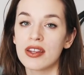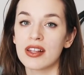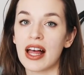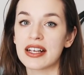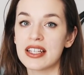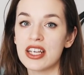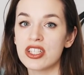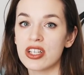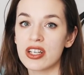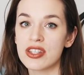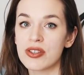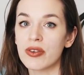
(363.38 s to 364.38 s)
The
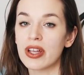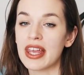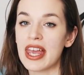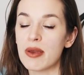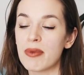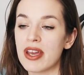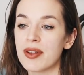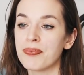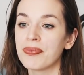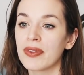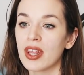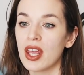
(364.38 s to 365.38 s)
lactation consultant came
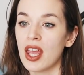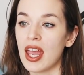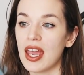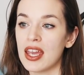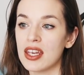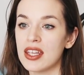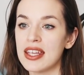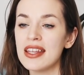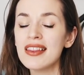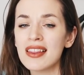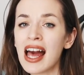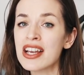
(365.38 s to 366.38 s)
in and
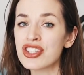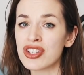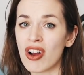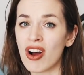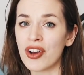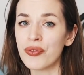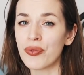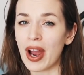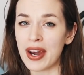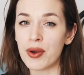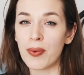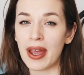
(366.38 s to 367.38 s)
he latched on
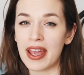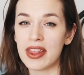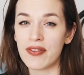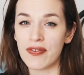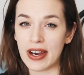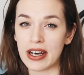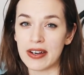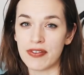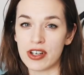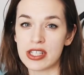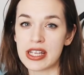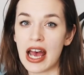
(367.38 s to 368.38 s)
right away the very
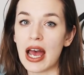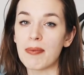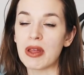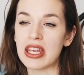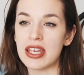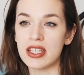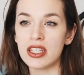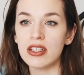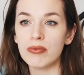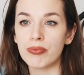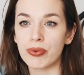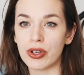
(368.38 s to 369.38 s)
first time. Like he
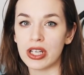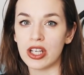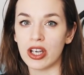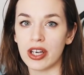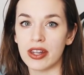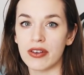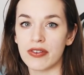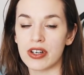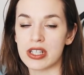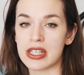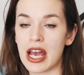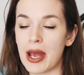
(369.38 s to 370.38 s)
did pretty good the
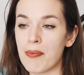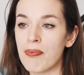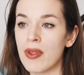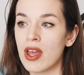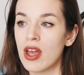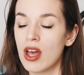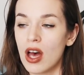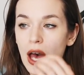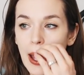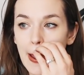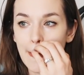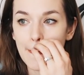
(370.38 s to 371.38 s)
first time.
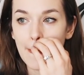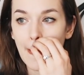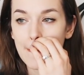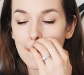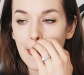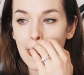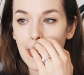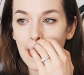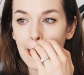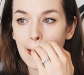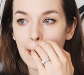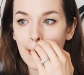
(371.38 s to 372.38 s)
But
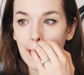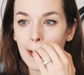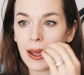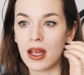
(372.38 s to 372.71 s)
then